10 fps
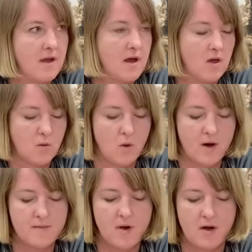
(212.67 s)

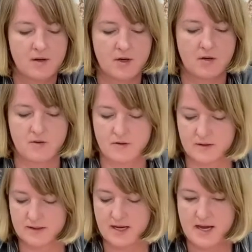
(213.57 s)
water
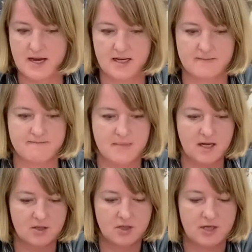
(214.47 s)
molecules is
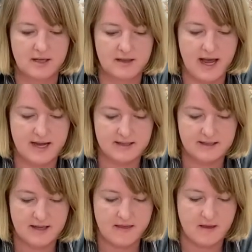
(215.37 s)
much
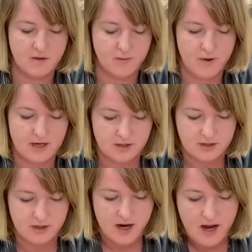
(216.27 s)
less than the
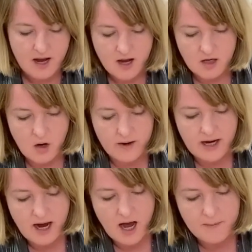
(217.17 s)
pressure going
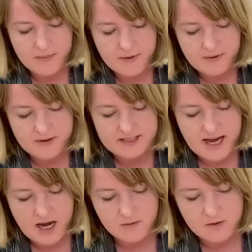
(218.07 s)
up the
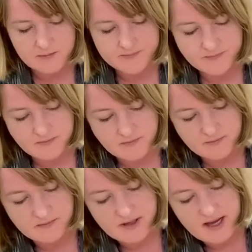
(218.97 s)
towel,
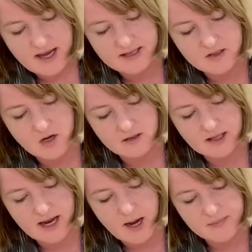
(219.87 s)
and it's called
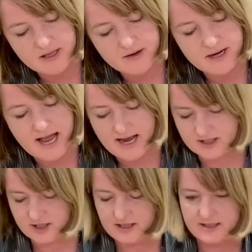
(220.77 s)
capillary
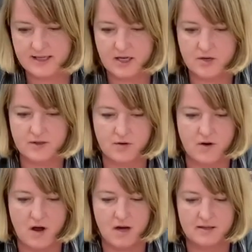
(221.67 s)
action as it goes
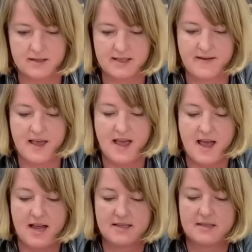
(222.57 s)
across.
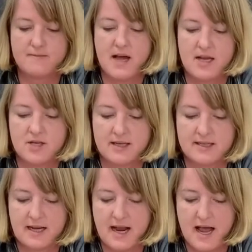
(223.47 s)
And some magic's
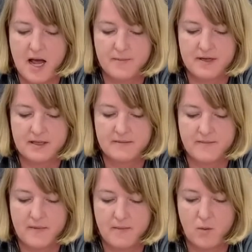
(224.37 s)
going to happen,
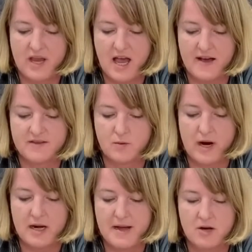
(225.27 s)
but we have to
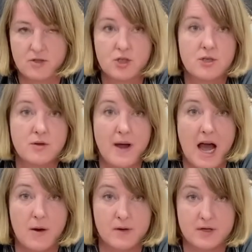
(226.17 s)
wait about 2
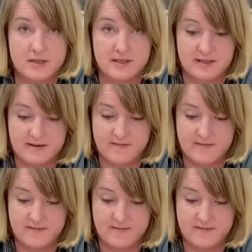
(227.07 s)
hours